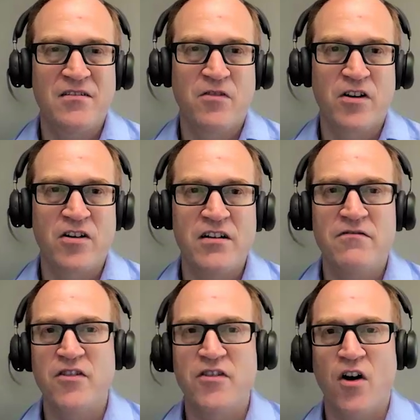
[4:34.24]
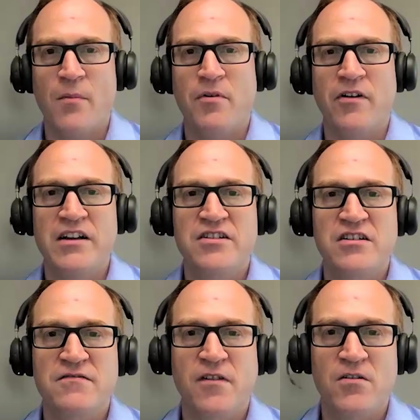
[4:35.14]
relieve your
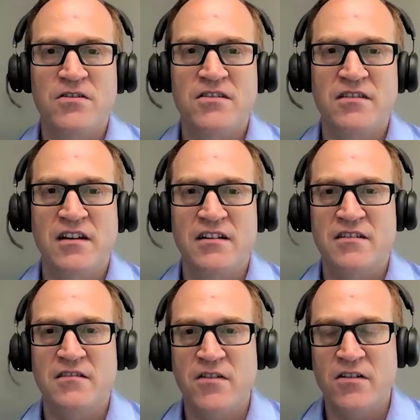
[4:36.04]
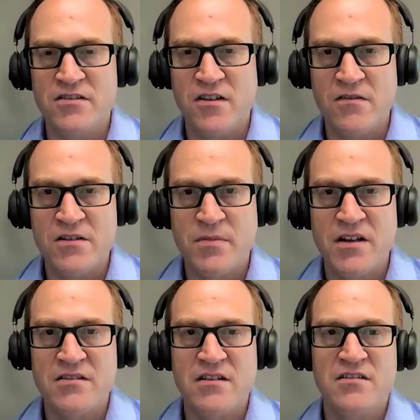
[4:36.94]
operations folks and things if you're in a service
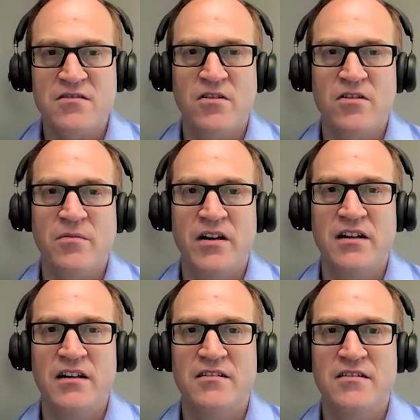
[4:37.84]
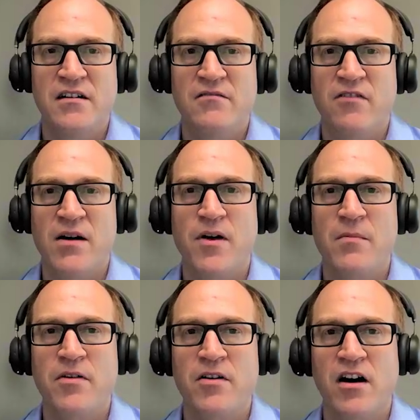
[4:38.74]
business, or you might need to ramp
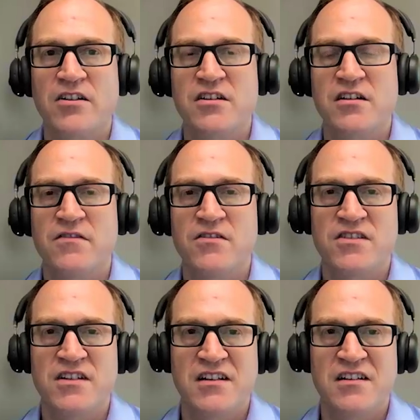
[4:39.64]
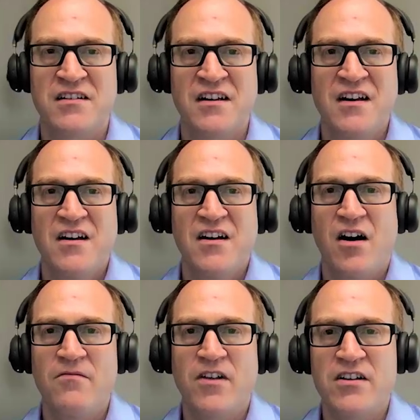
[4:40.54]
up production if you're seeing
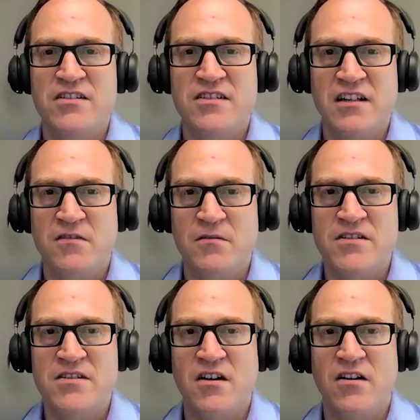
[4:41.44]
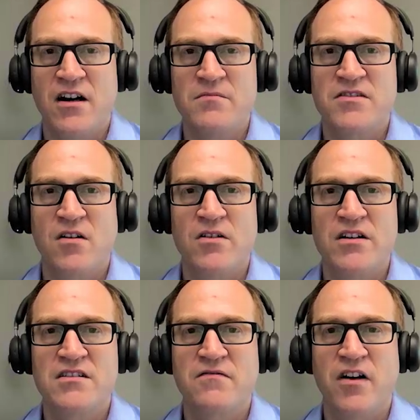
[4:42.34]
various things from the CRM. So
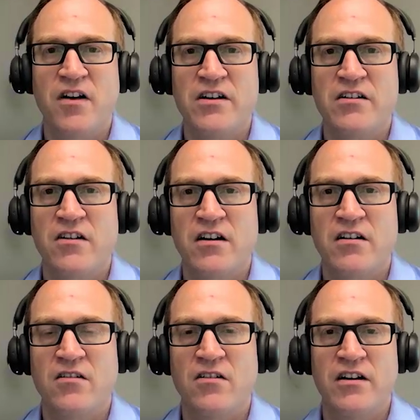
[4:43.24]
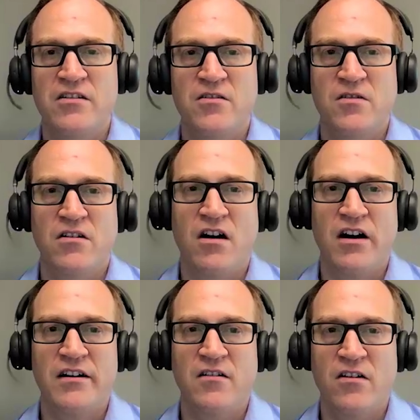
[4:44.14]
it's very critical that you
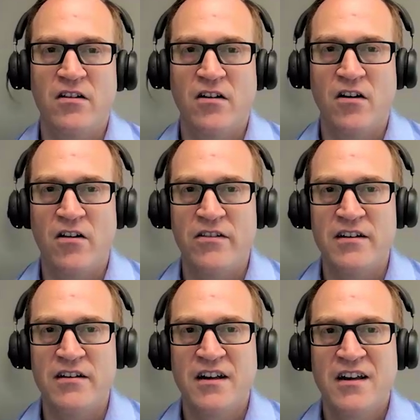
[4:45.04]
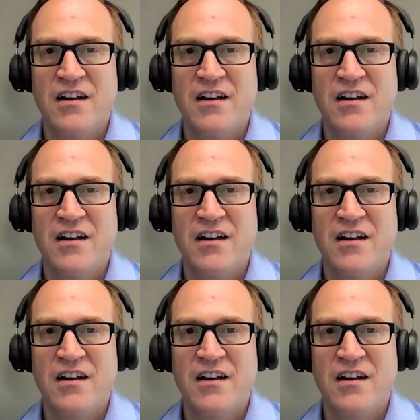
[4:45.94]
align all the